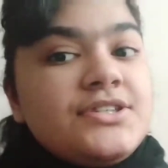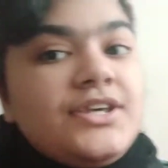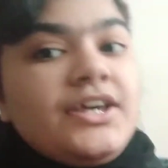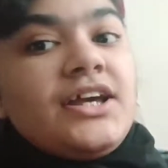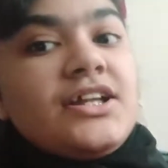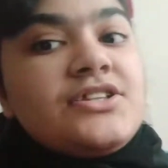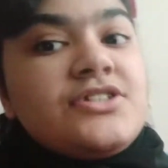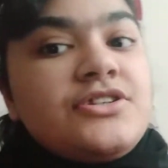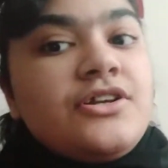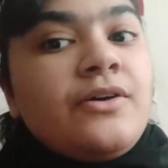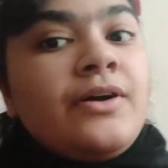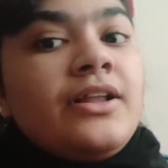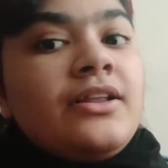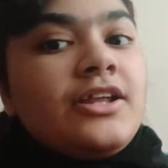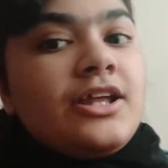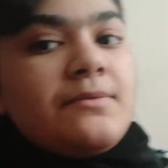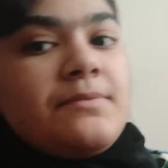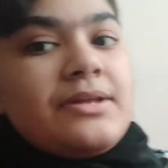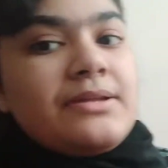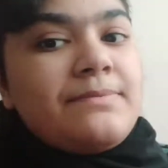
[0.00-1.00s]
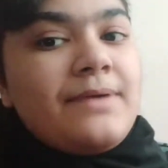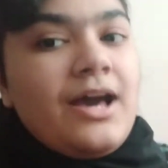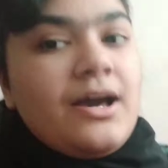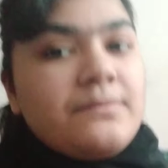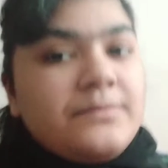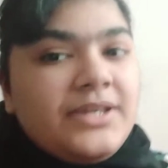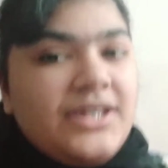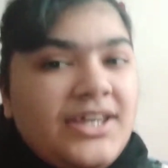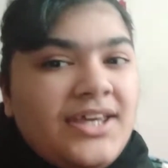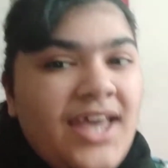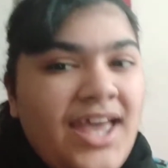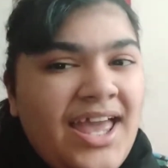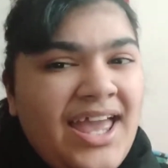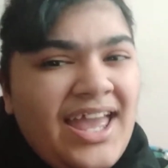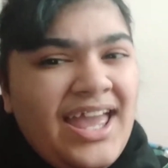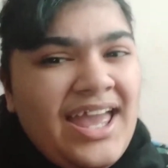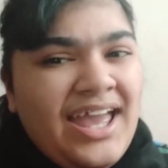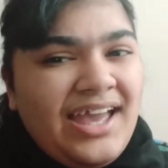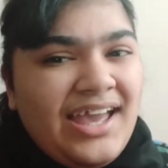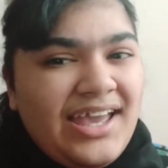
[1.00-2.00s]
You get to know a little bit about me
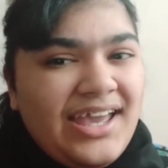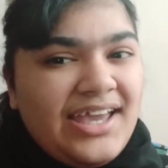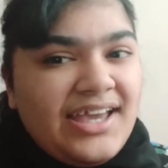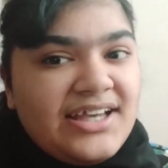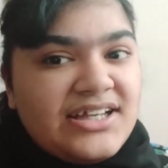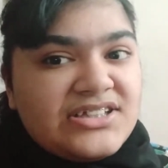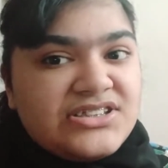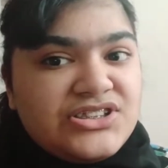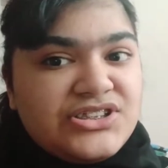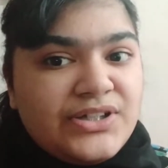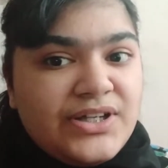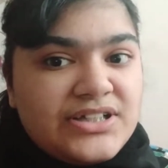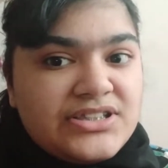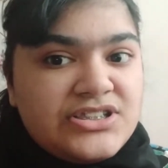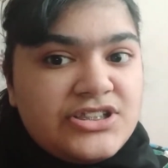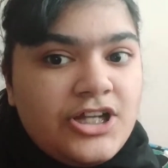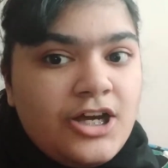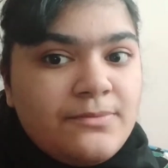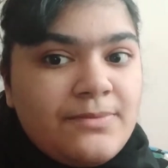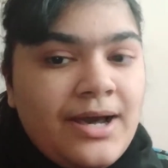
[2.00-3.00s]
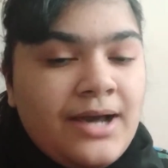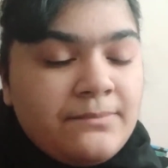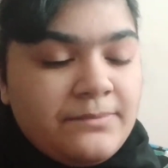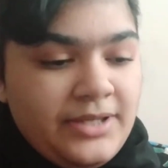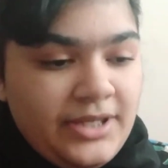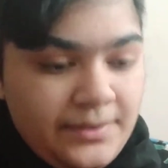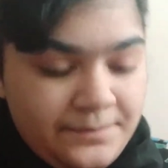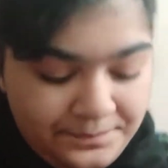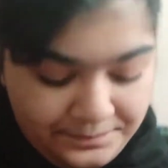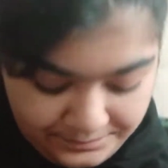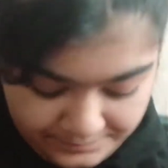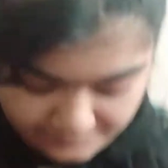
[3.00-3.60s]
and you get to know about me.